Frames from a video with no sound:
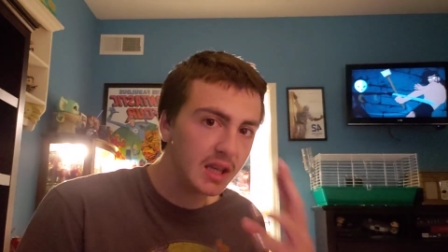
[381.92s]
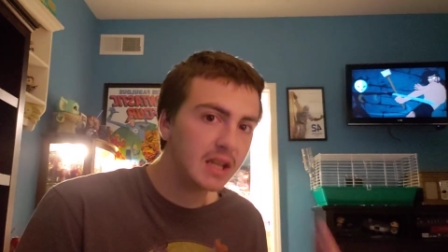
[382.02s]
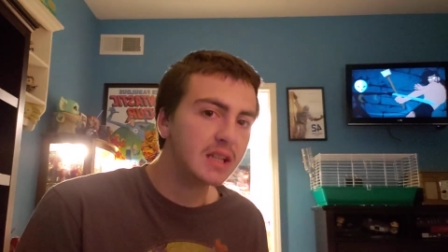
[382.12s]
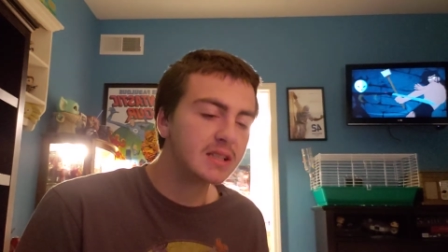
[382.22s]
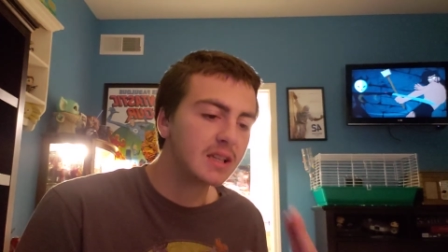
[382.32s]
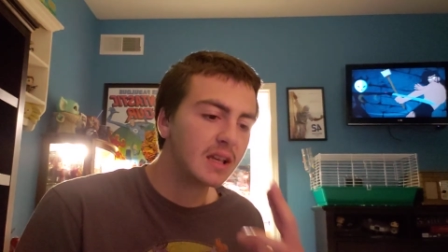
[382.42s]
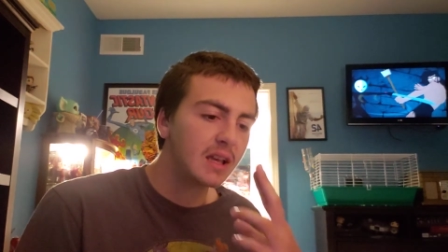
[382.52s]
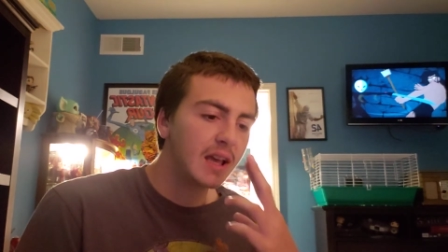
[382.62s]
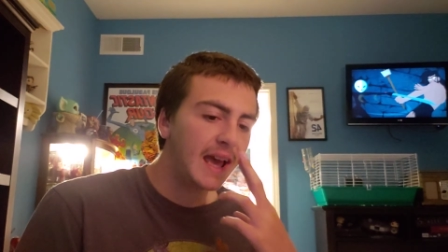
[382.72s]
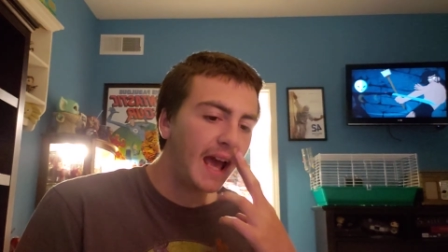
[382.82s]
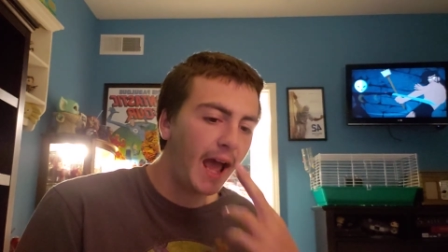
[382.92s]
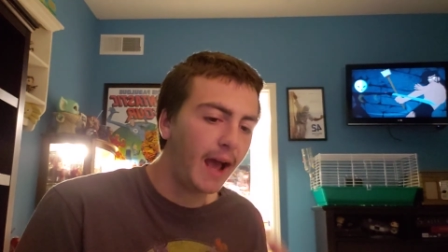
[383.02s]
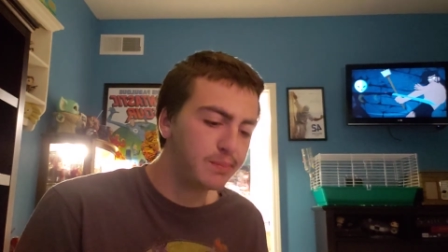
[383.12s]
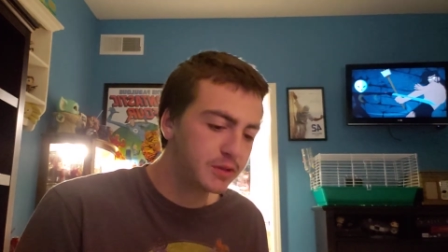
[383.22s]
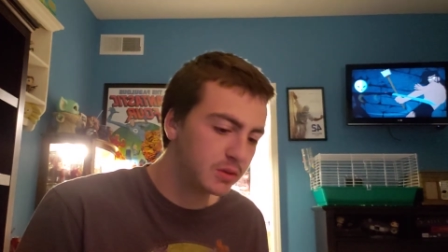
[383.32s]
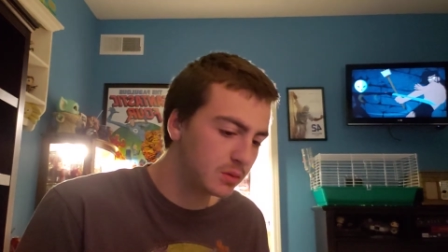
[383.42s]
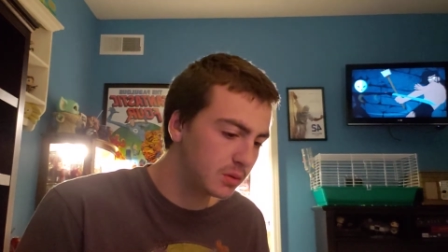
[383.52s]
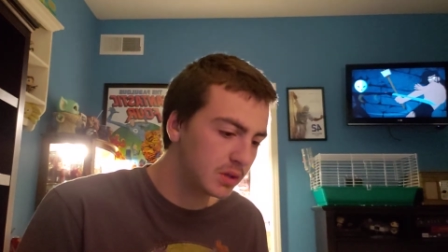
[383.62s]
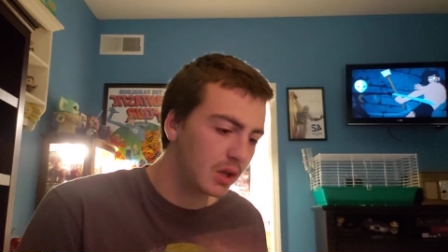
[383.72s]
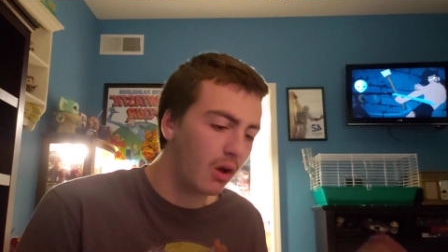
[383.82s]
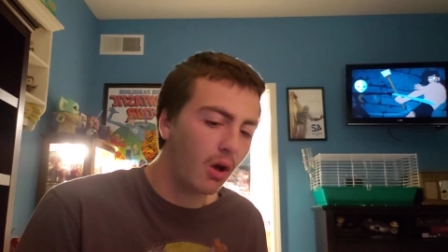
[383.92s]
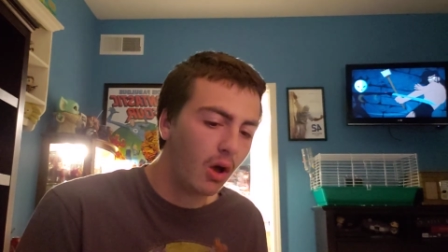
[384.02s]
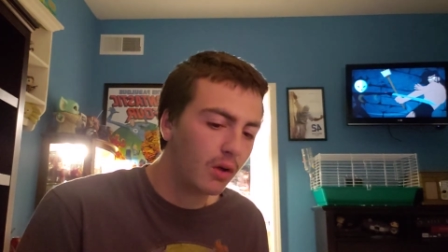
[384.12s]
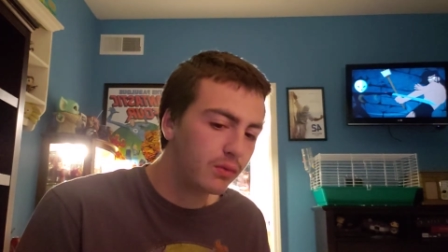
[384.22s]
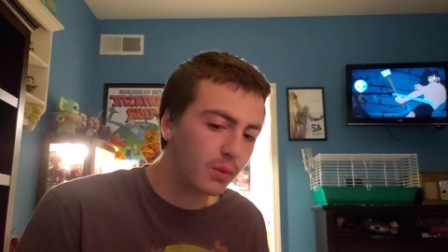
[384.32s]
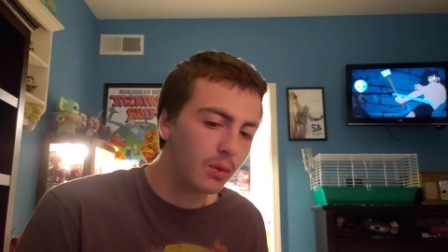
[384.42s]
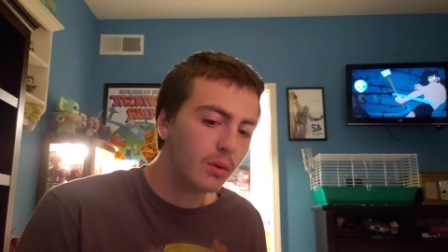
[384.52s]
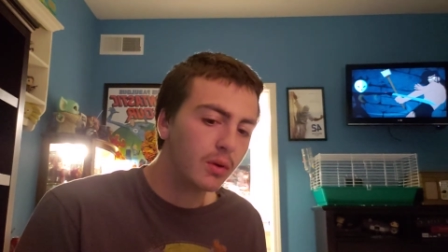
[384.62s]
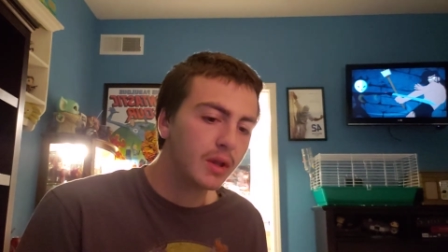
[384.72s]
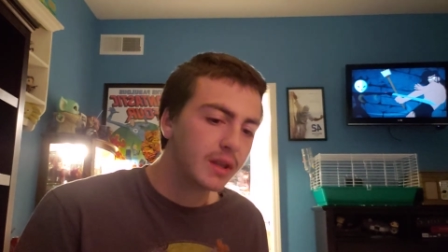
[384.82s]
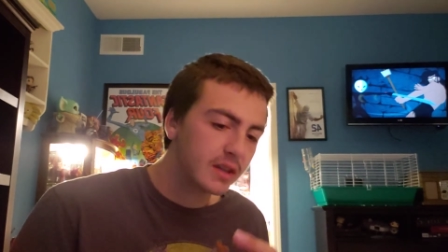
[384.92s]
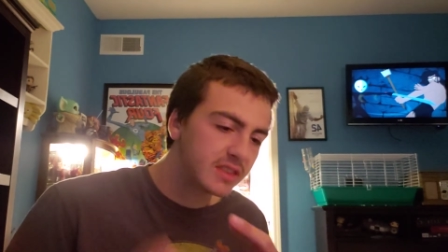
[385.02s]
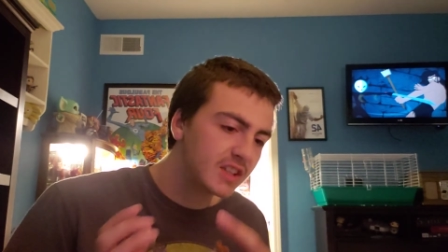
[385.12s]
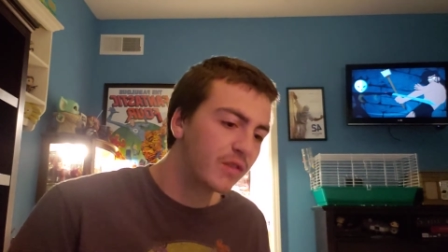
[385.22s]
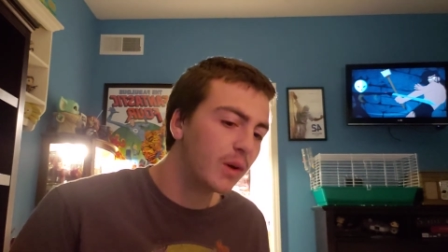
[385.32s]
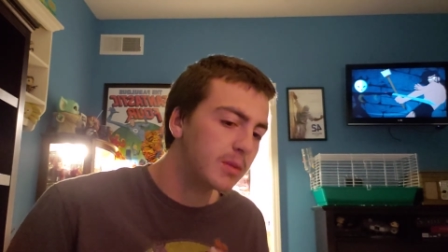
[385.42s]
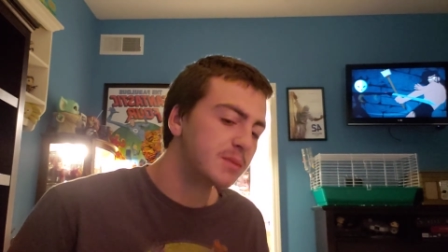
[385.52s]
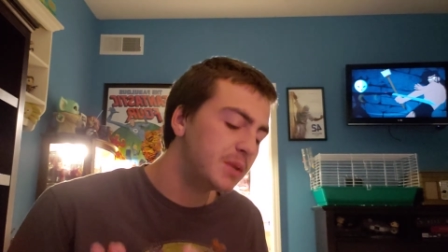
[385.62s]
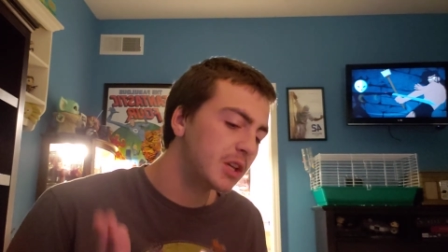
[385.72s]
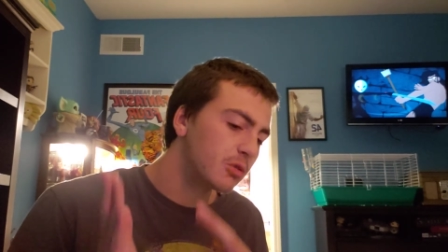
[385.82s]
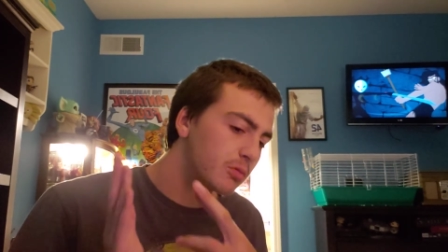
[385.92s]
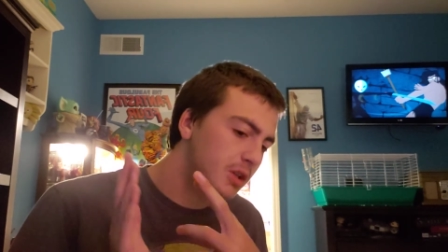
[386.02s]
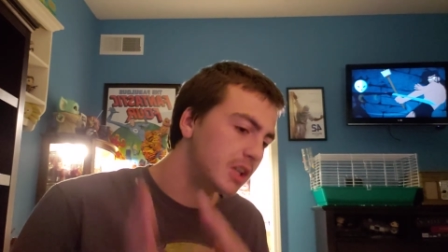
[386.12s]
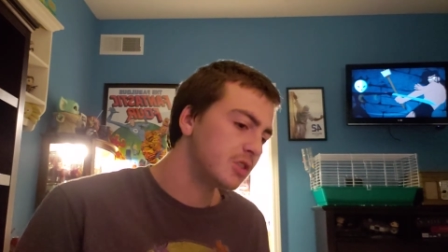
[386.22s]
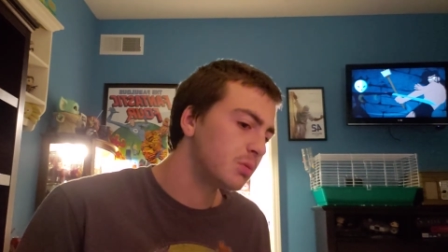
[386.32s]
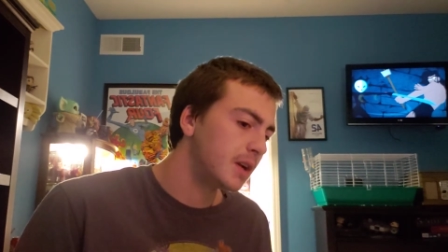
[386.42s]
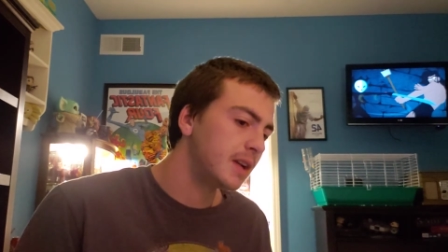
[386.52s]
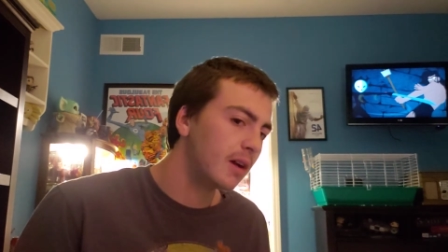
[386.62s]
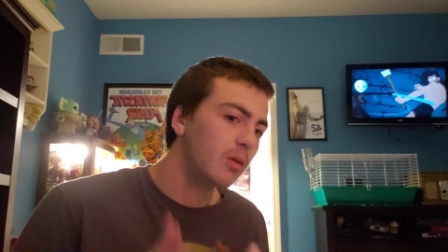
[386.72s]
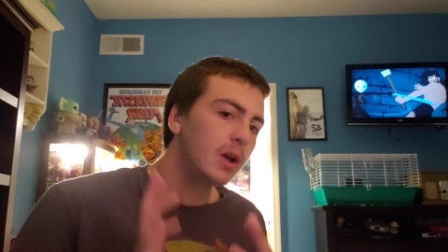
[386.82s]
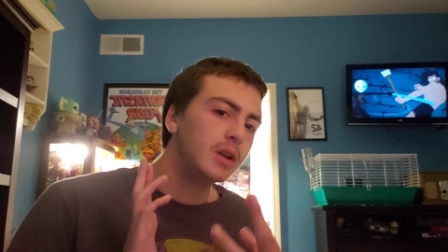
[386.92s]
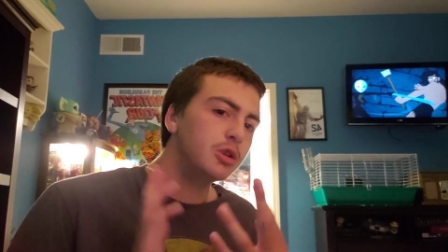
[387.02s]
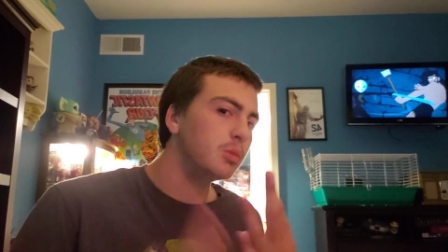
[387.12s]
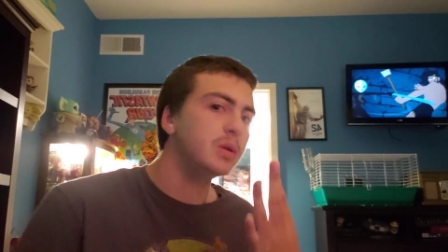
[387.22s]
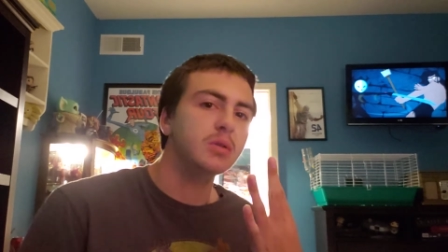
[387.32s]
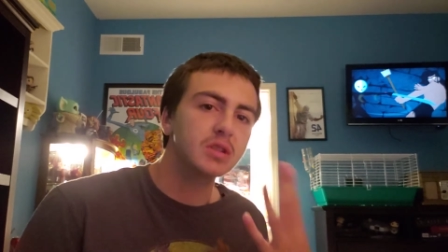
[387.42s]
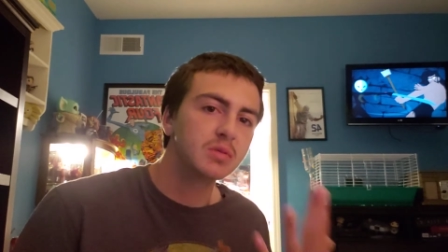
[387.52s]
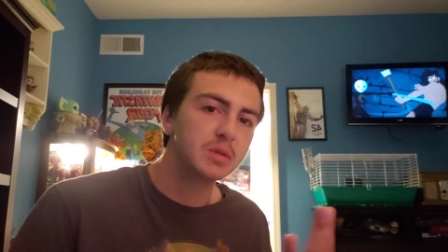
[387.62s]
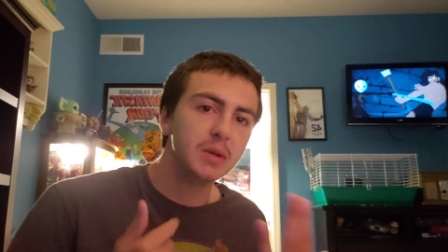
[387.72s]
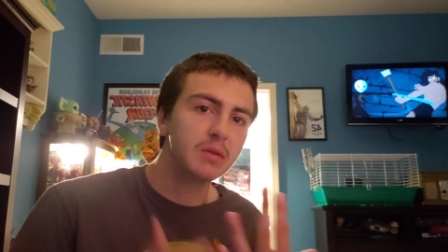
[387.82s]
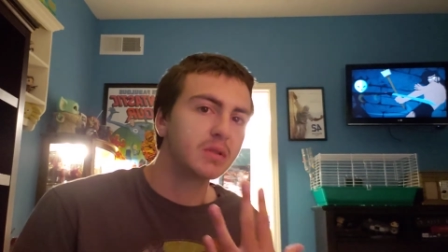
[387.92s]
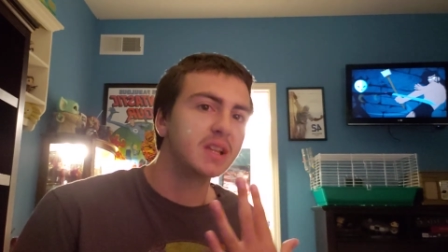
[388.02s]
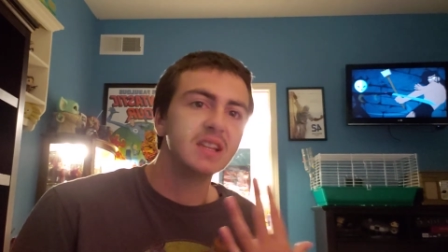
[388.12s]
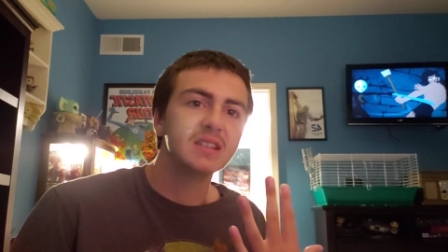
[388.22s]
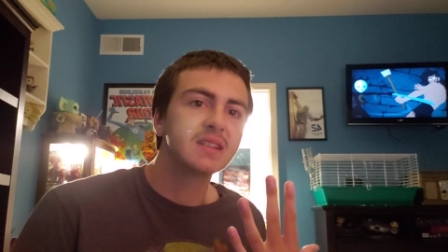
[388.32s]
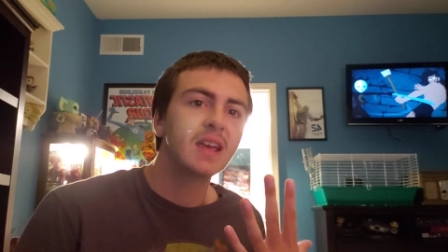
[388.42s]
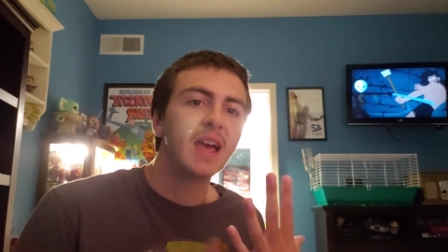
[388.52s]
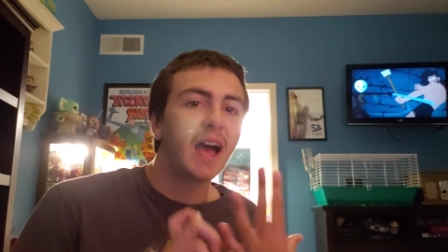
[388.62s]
It is absolutely awful that this film is being released right now. New Mutants was being released.